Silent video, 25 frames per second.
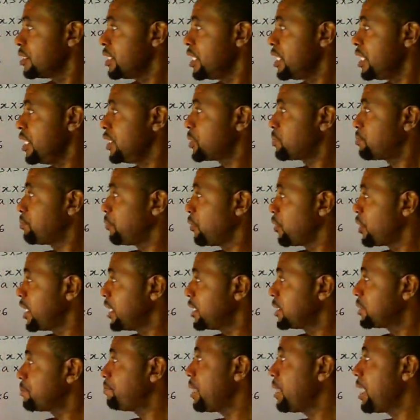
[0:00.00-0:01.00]

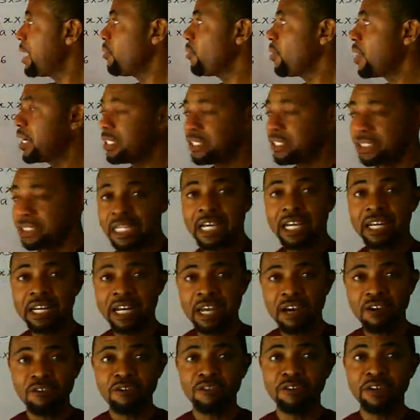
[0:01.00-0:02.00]
exponent, power, they are
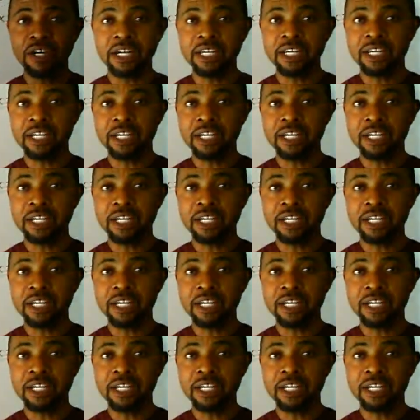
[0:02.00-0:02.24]
now very